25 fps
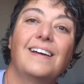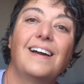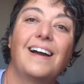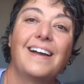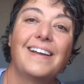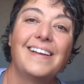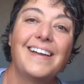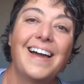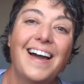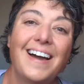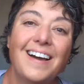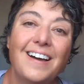
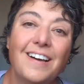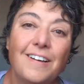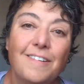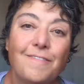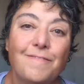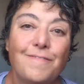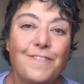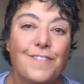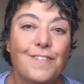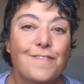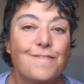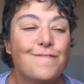I
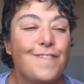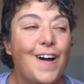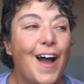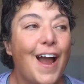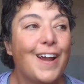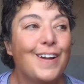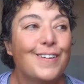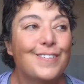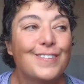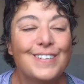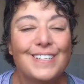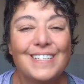have the
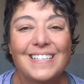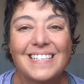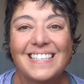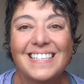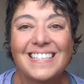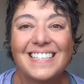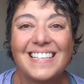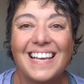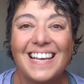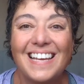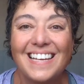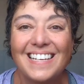
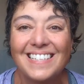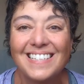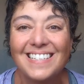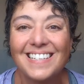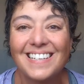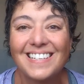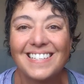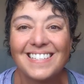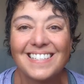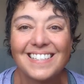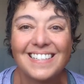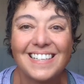virus that
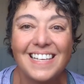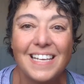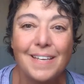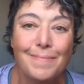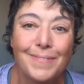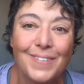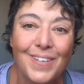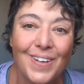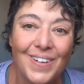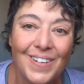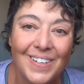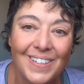just
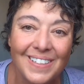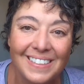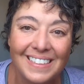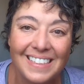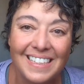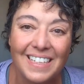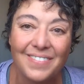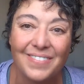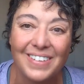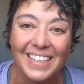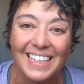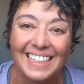keeps on
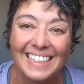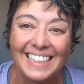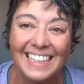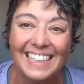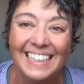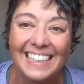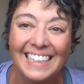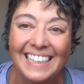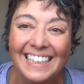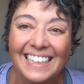giving.